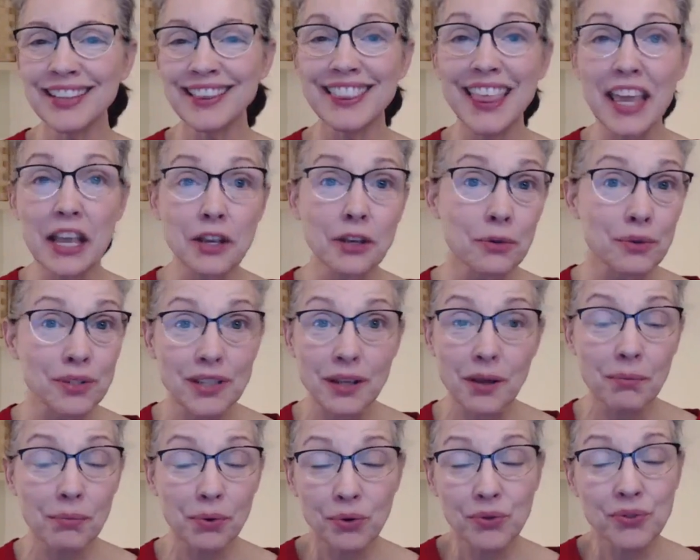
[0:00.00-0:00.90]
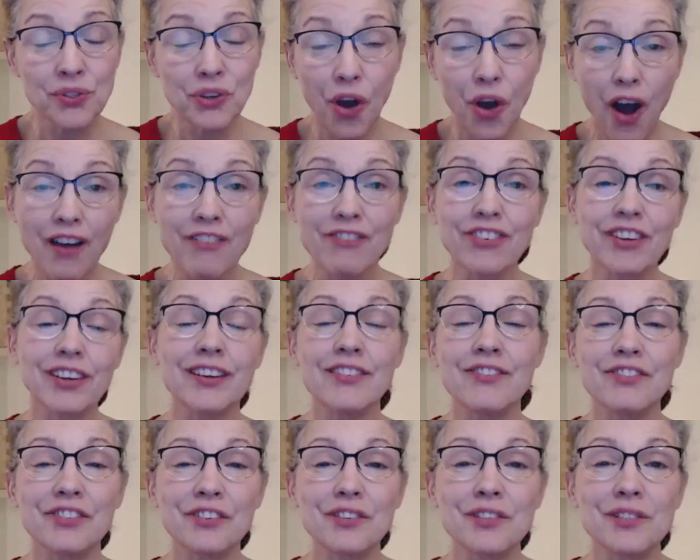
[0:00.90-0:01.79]
Thank you, Selmer's Coffee,
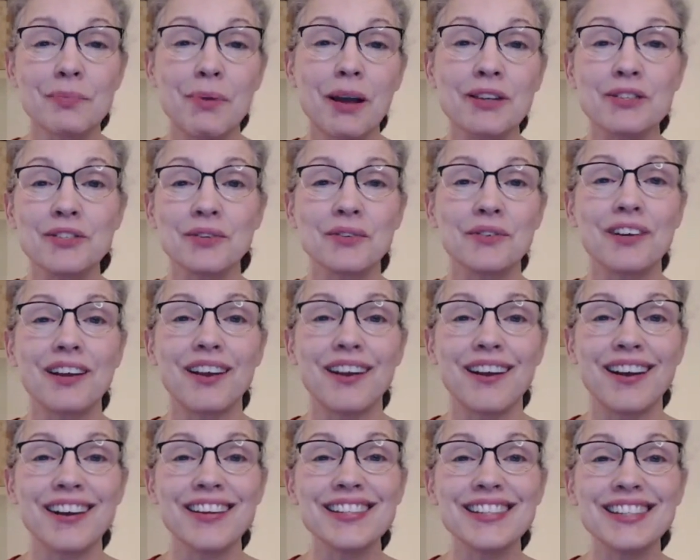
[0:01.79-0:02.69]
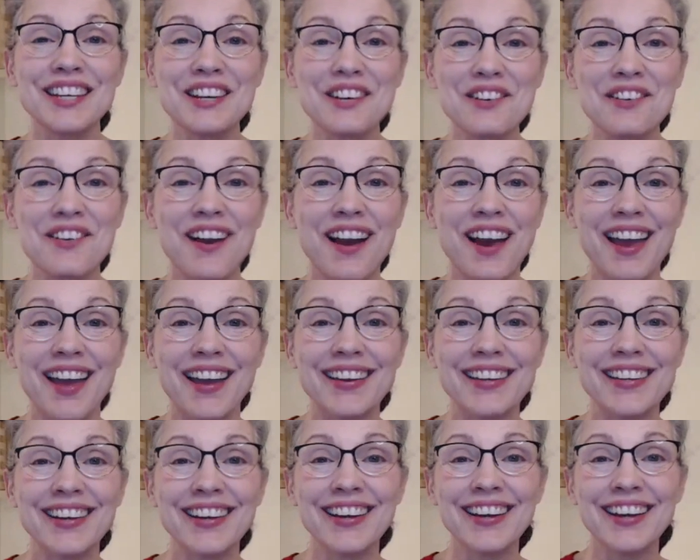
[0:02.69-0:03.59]
for sponsoring us here
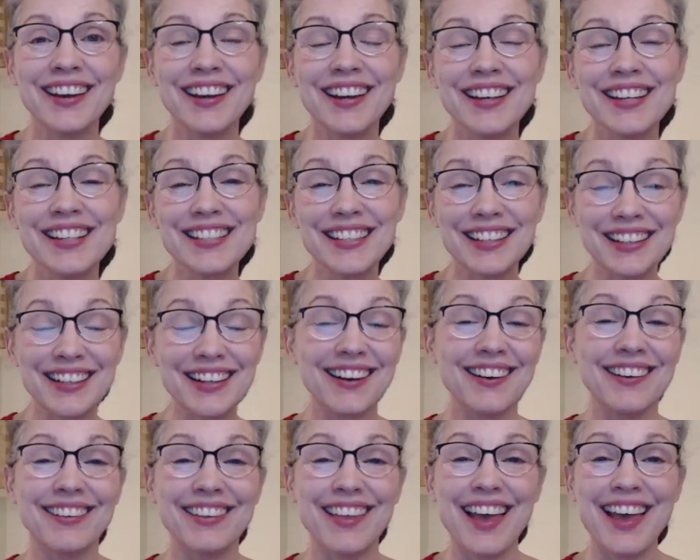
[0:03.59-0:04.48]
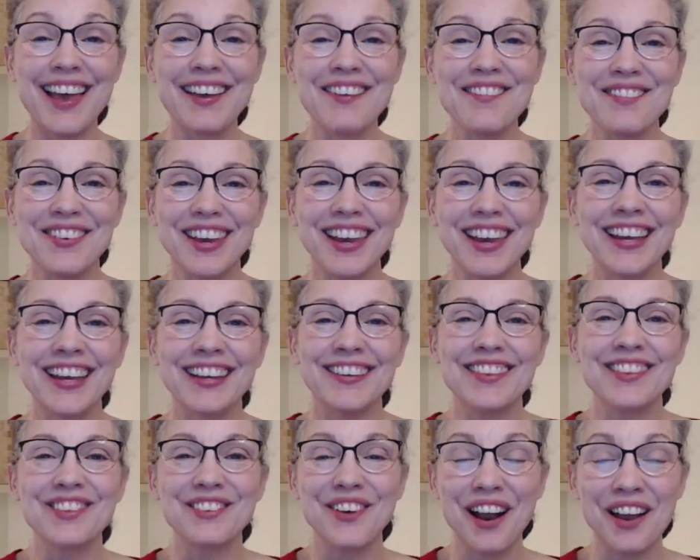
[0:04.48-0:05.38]
at Sunday Night Live
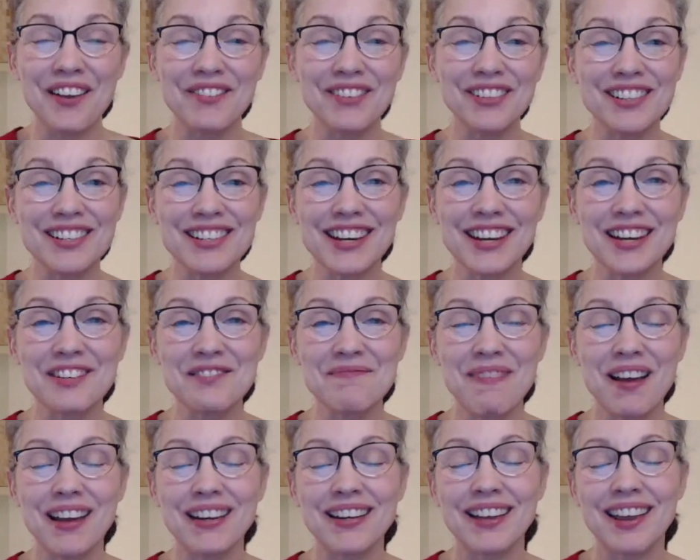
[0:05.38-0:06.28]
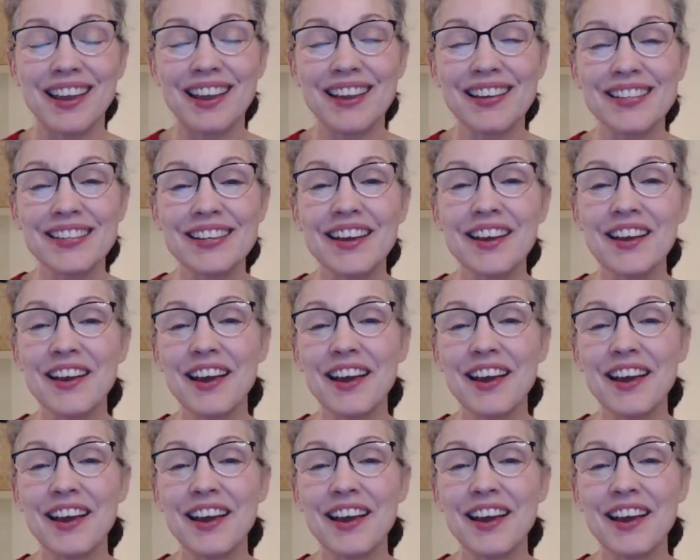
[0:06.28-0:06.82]
and Thrive and Change podcast.